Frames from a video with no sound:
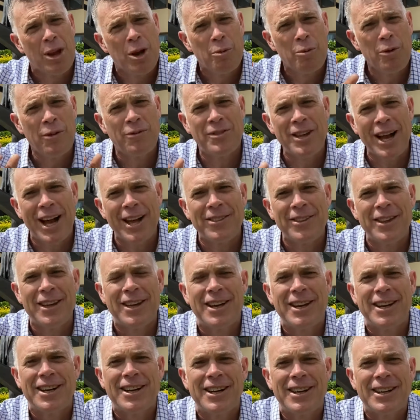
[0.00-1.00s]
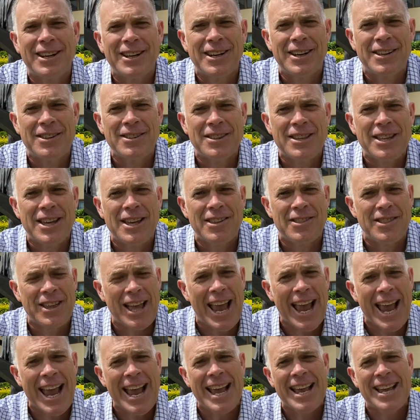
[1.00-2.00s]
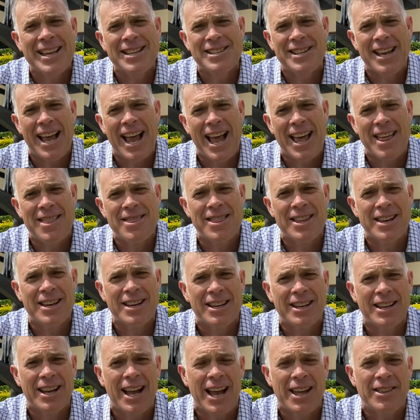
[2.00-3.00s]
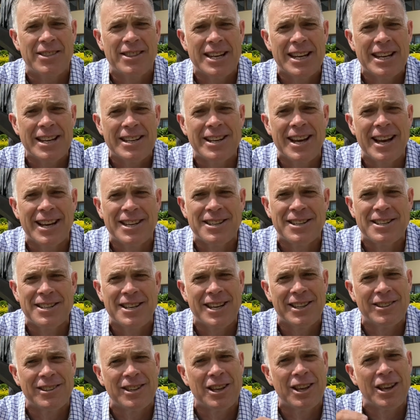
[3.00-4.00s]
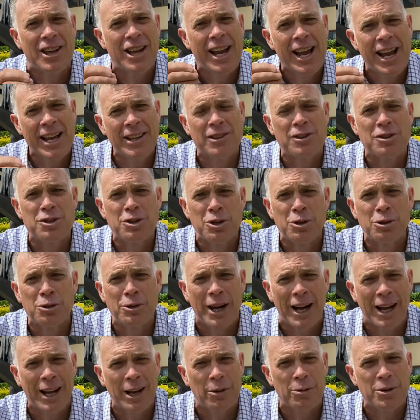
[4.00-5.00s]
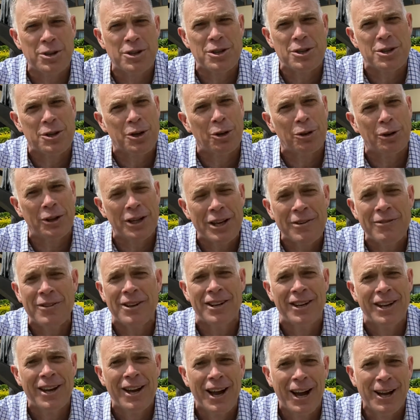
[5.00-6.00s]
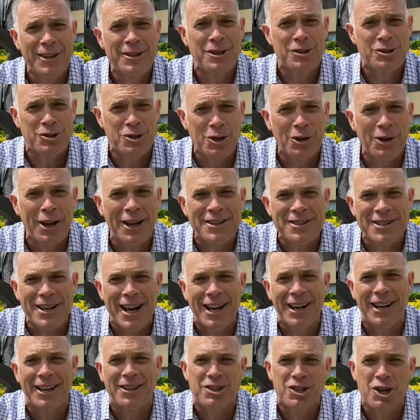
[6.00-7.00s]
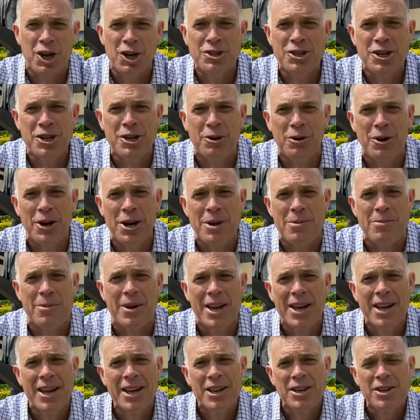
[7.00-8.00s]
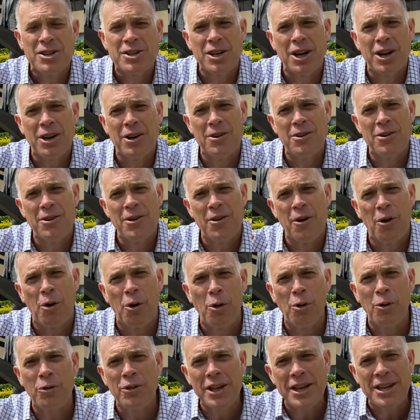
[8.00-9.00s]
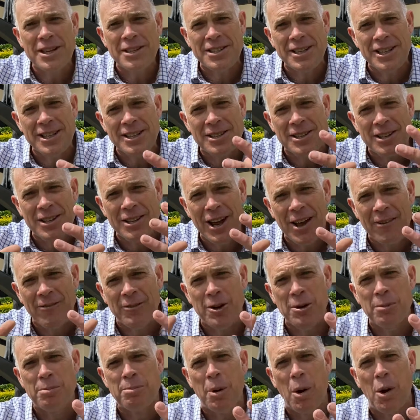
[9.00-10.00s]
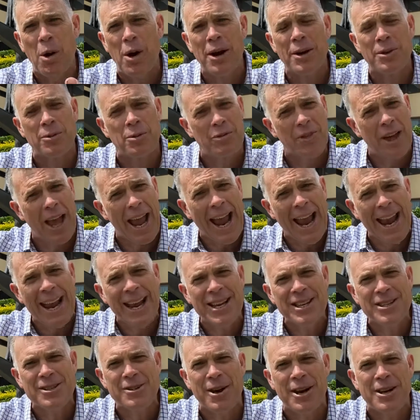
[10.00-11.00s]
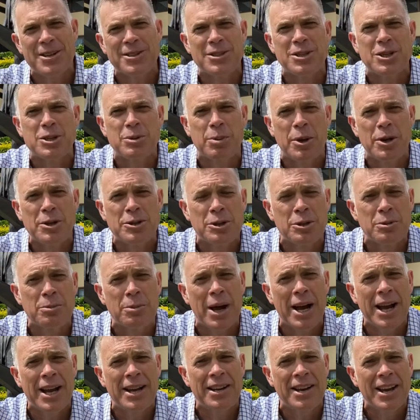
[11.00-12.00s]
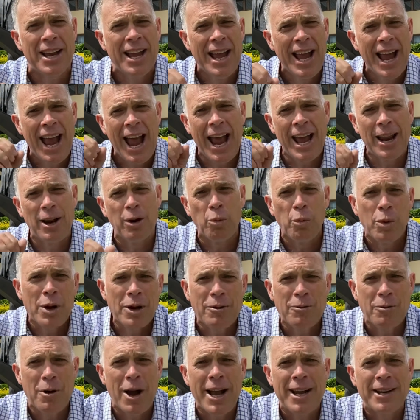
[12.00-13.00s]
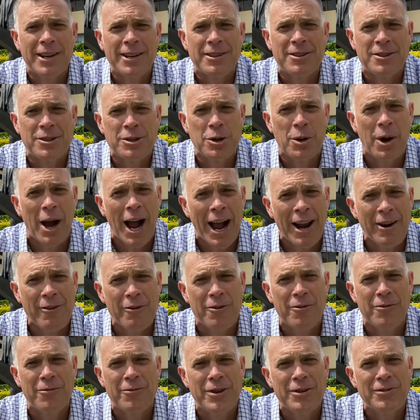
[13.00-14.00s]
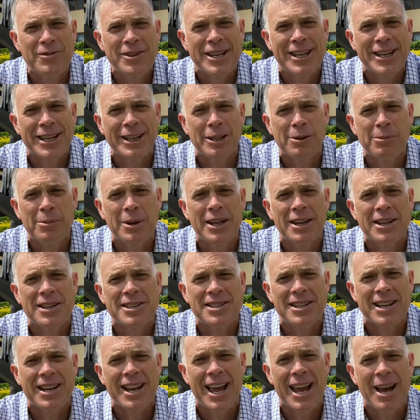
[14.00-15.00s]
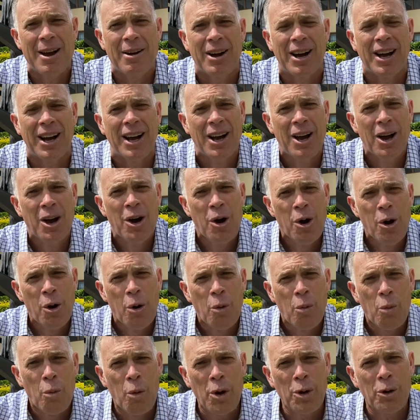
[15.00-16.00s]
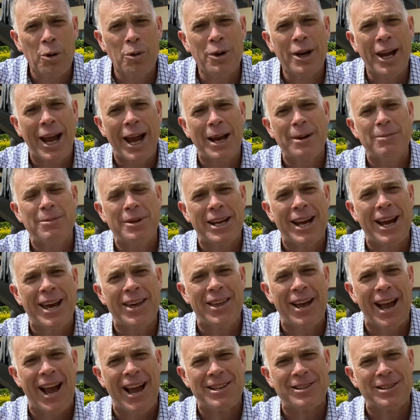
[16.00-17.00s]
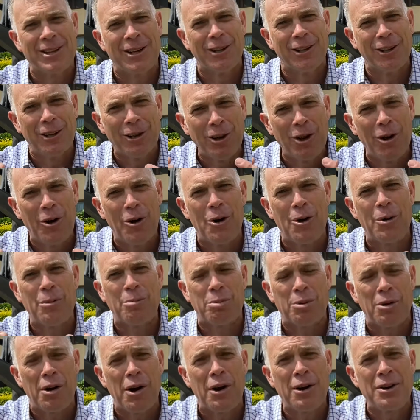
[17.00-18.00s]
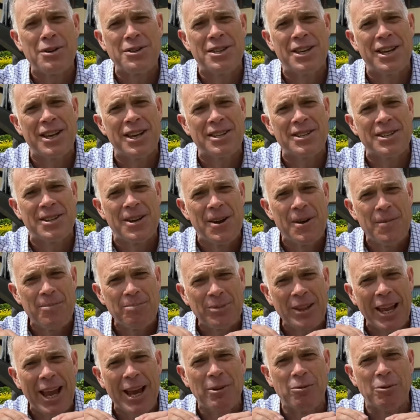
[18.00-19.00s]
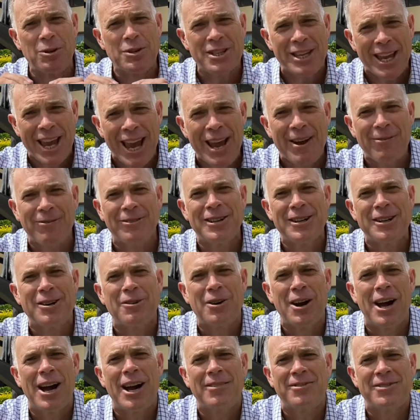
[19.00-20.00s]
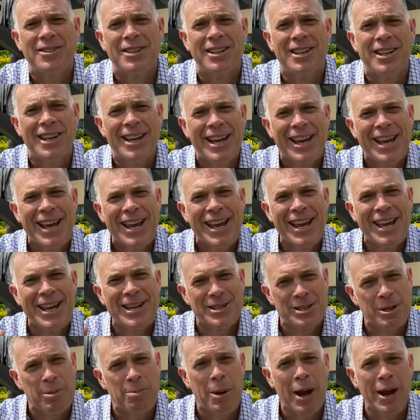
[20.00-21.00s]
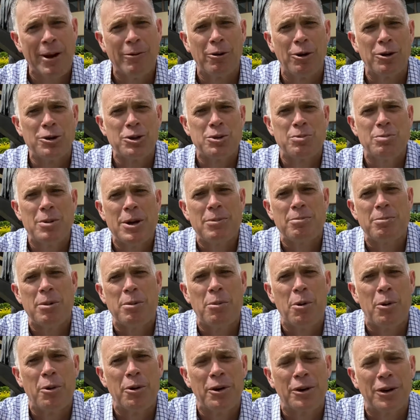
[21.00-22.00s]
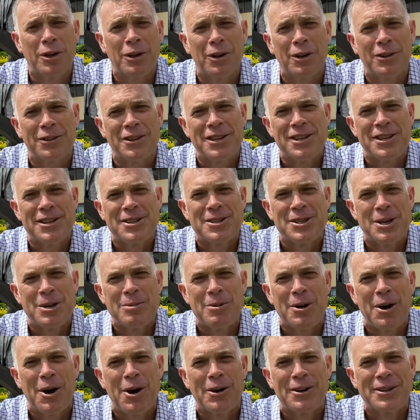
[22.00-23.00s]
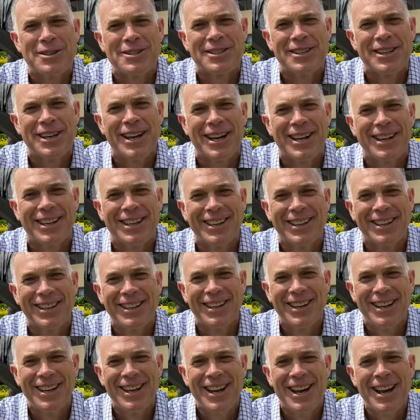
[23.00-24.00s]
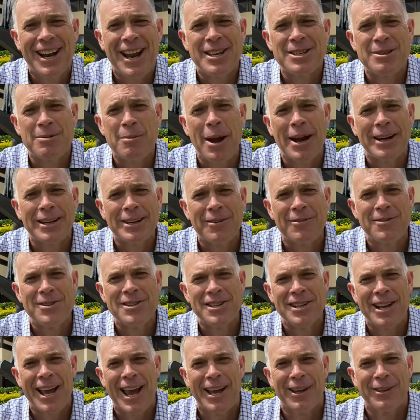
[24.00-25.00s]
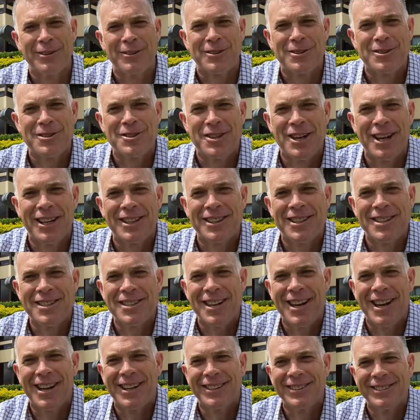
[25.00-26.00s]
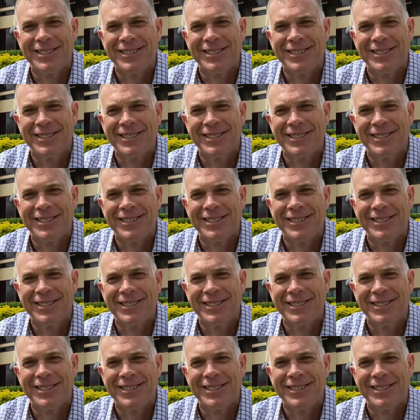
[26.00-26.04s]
We've done the hands and the indexes in the school colour, which is called it's a Dulux colour, Churchie cream. So all these things have combined. The hands are actually specially made and are wind rated to 150 kilometres an hour. What all came together as a long process and was carefully crafted is the Penrod Scmidt Memorial clock that you see behind us today. It has a magnificent outlook. Check this out.